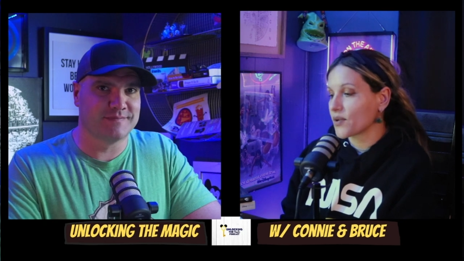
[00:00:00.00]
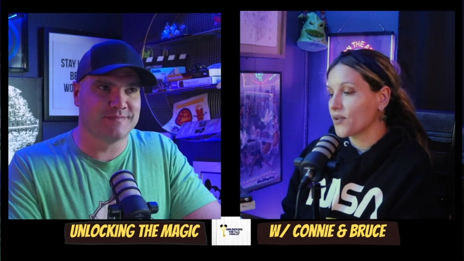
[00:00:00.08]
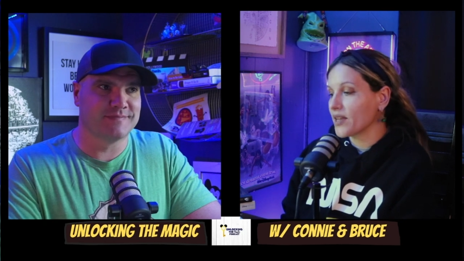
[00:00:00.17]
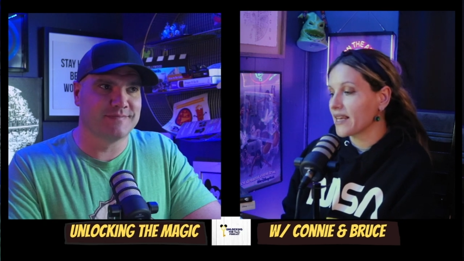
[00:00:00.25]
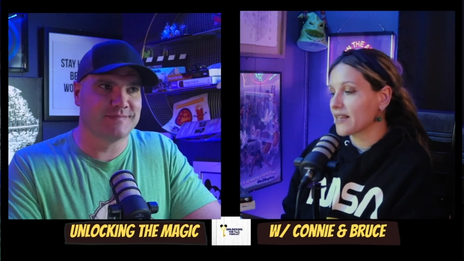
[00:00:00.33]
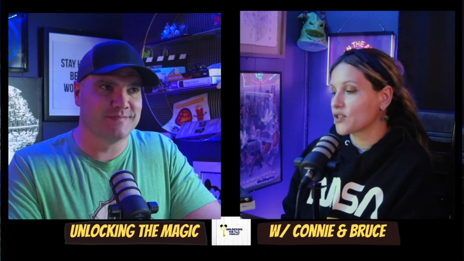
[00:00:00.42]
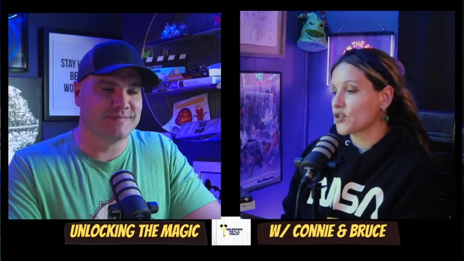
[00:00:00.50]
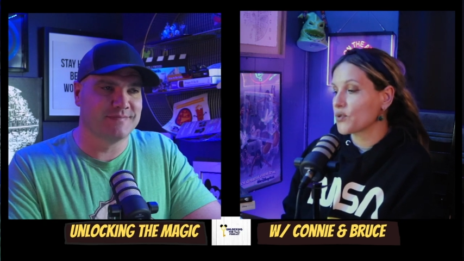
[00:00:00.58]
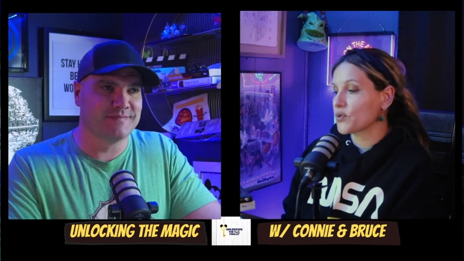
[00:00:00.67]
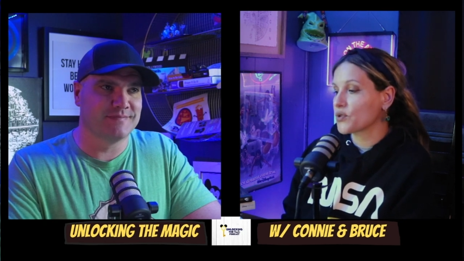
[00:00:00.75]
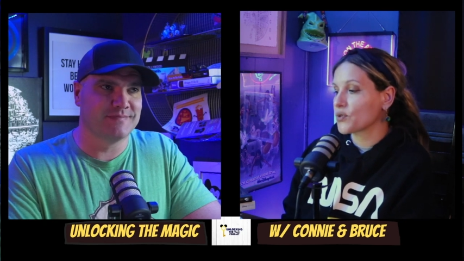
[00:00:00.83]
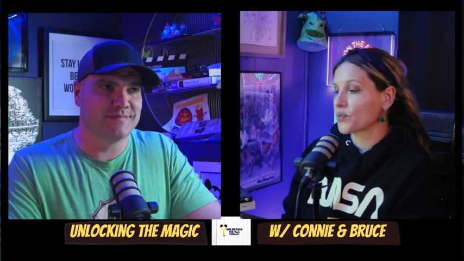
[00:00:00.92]
Speaker 1: So it really gets
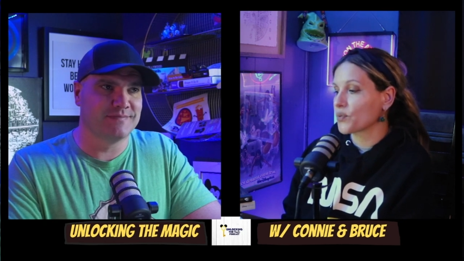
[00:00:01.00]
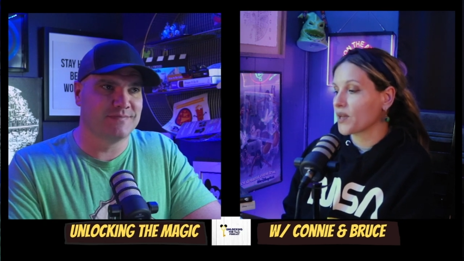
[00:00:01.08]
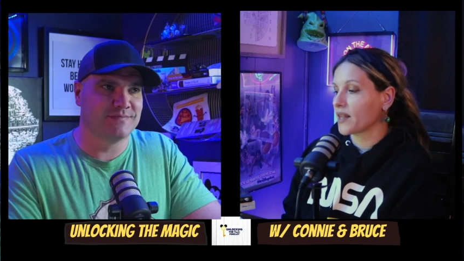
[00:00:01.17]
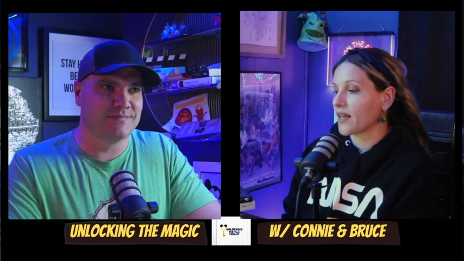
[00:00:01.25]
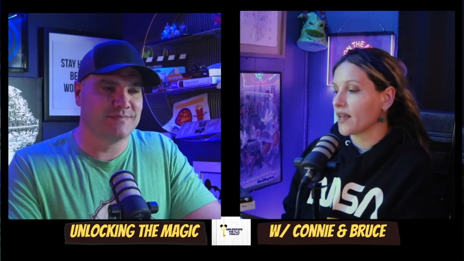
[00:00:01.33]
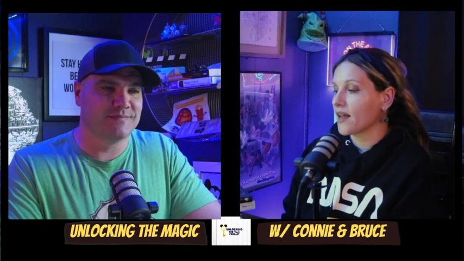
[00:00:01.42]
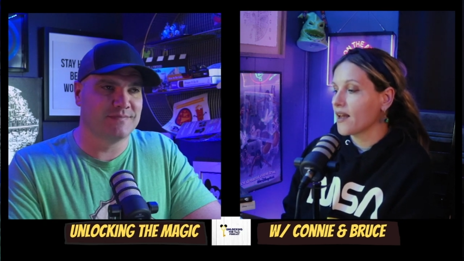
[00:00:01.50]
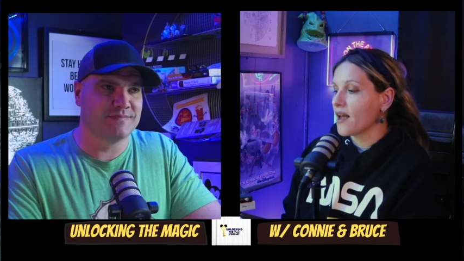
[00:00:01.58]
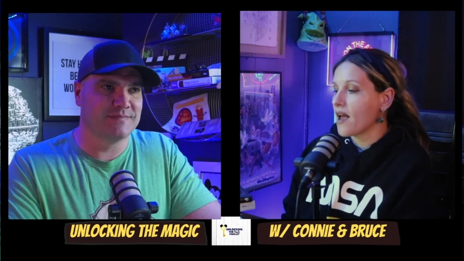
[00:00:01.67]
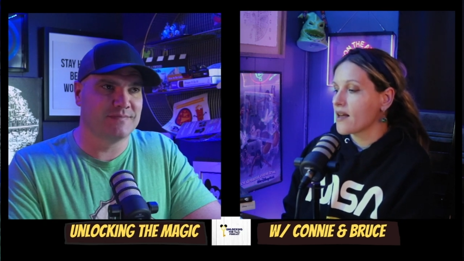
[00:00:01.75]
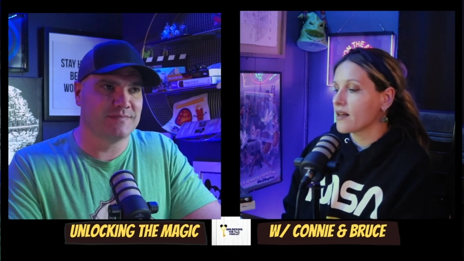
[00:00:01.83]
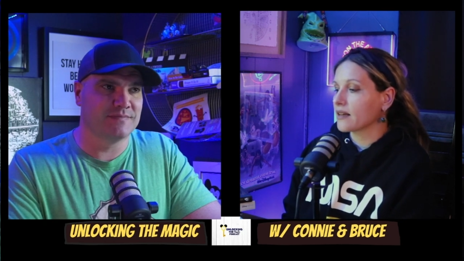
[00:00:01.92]
you to really
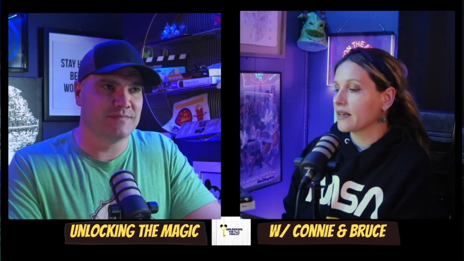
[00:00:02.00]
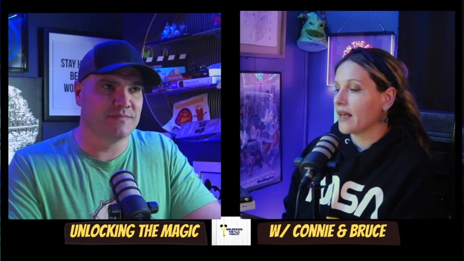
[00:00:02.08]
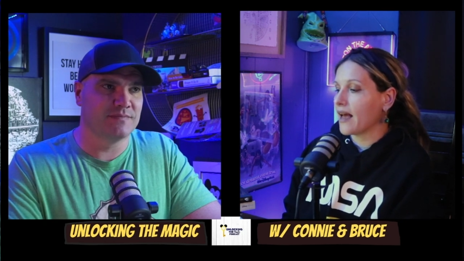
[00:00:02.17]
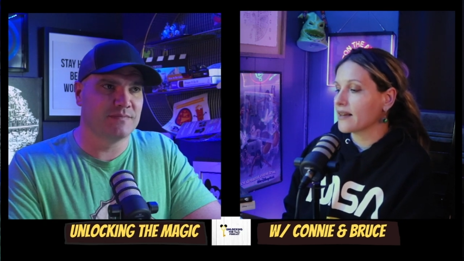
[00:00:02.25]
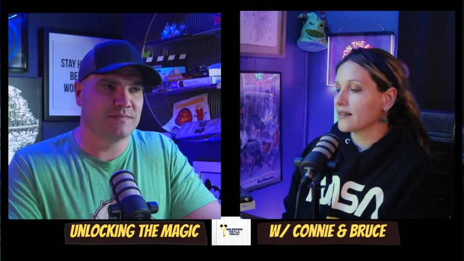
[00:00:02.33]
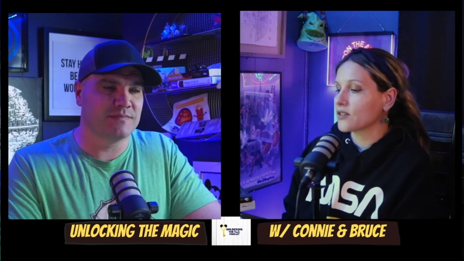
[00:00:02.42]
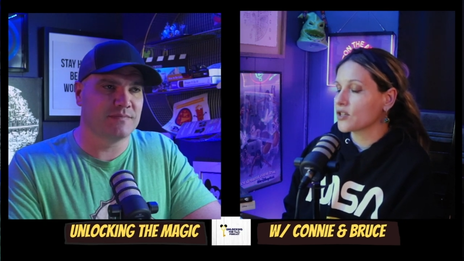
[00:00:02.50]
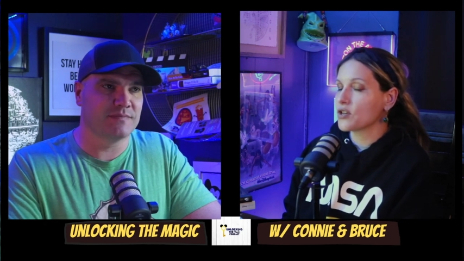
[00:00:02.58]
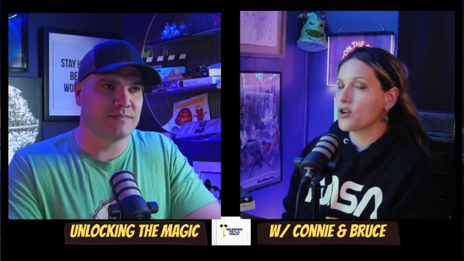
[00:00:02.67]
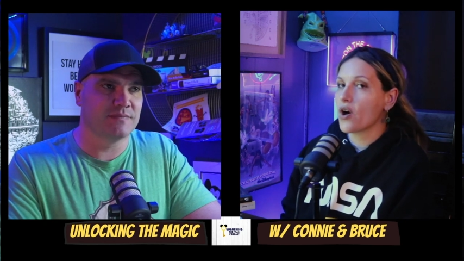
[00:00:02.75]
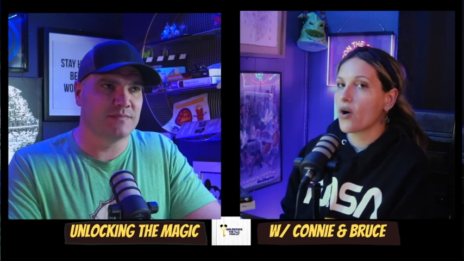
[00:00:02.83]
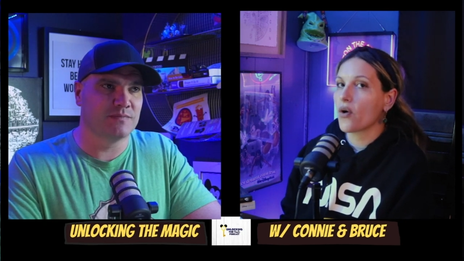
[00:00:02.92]
get to
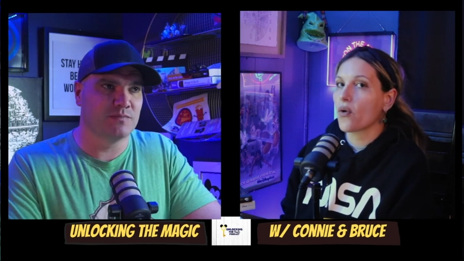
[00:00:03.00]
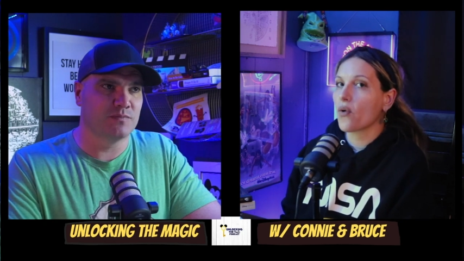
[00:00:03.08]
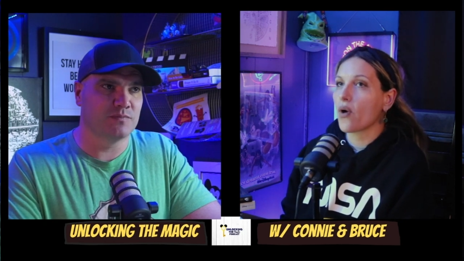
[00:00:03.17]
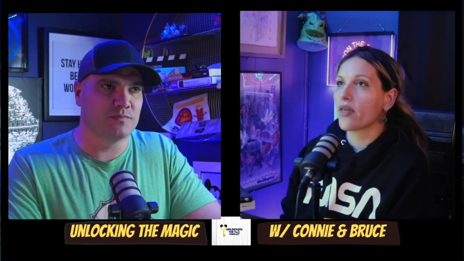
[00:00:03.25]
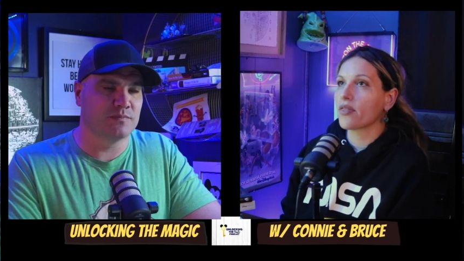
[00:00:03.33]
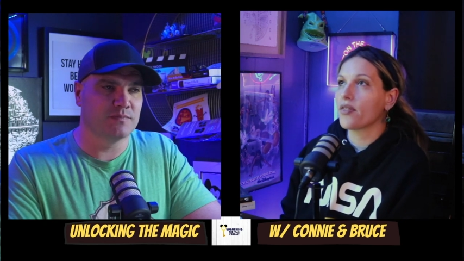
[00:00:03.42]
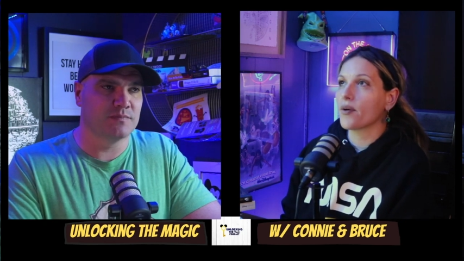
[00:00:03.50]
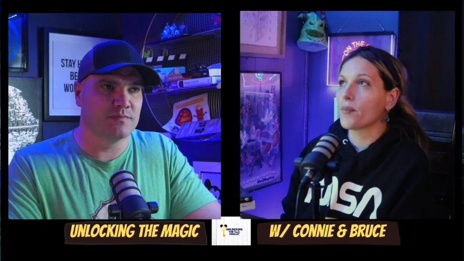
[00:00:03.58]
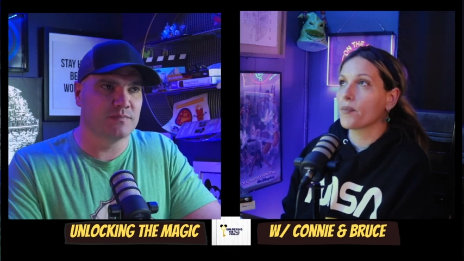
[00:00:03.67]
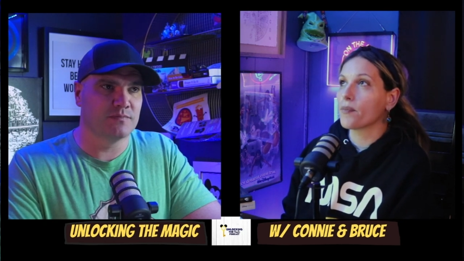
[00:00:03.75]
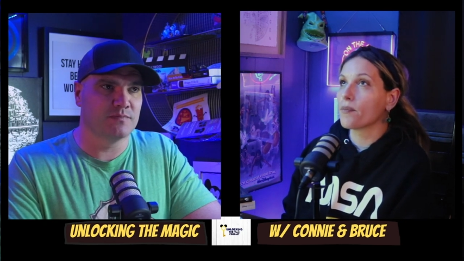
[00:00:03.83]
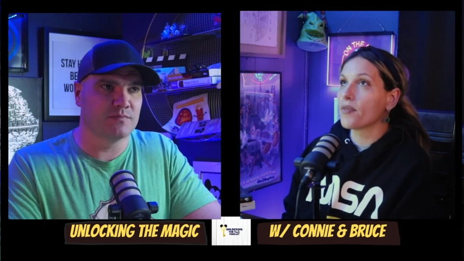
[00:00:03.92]
know the
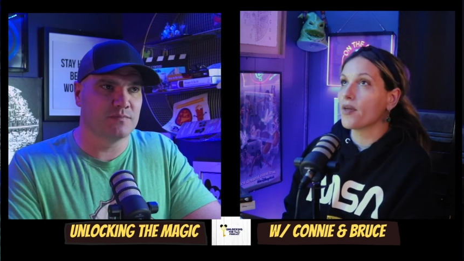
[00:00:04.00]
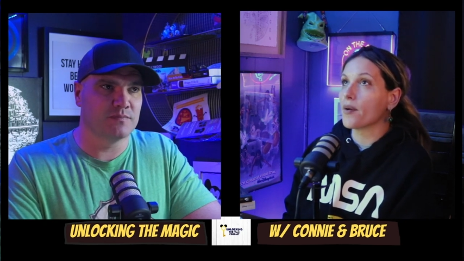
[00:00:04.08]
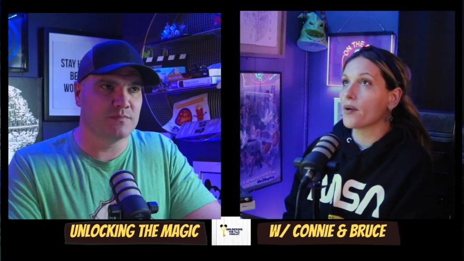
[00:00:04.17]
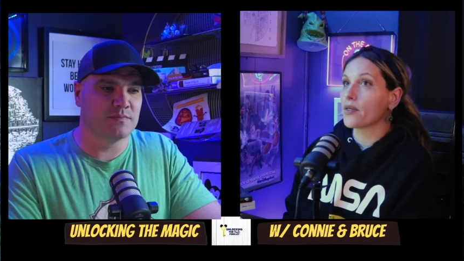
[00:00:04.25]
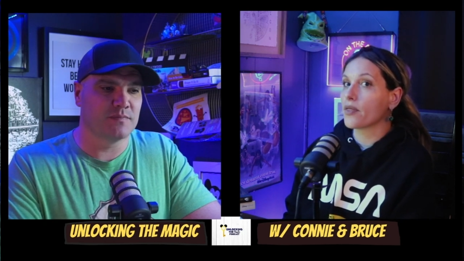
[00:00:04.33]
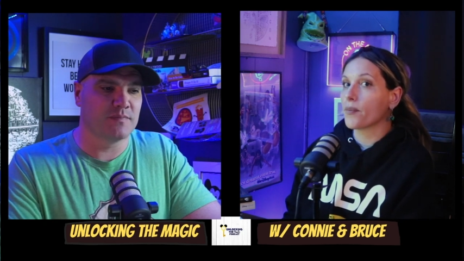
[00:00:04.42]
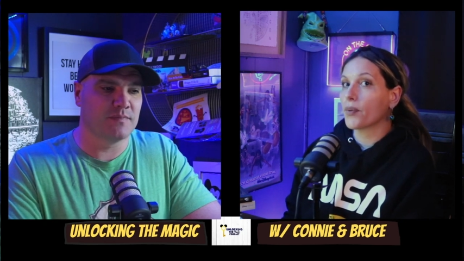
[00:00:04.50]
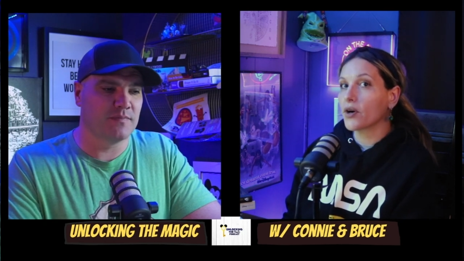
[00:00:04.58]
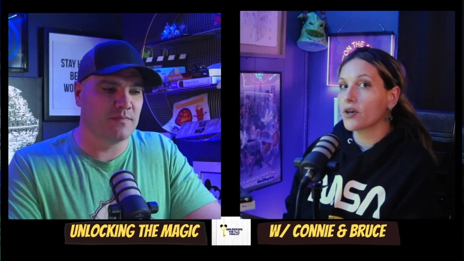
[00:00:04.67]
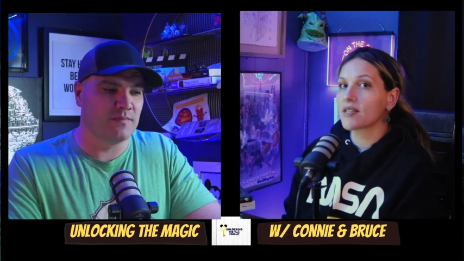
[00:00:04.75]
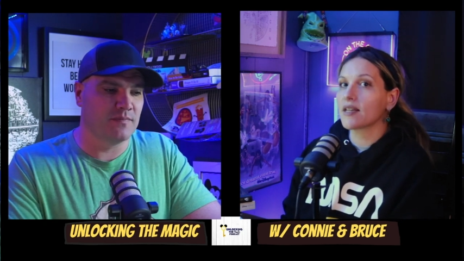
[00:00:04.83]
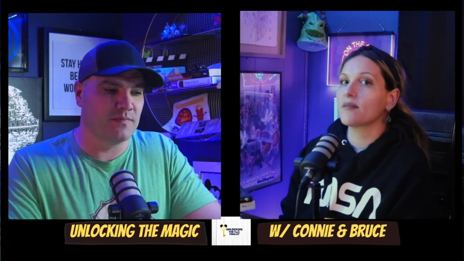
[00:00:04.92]
the the
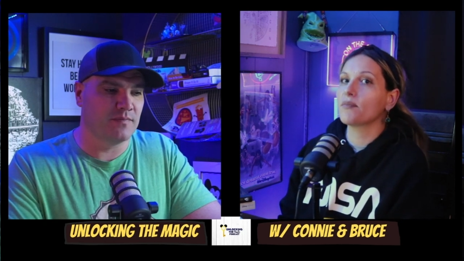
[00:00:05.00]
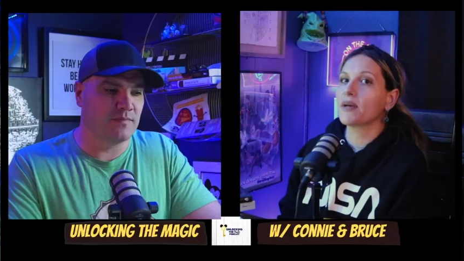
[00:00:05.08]
person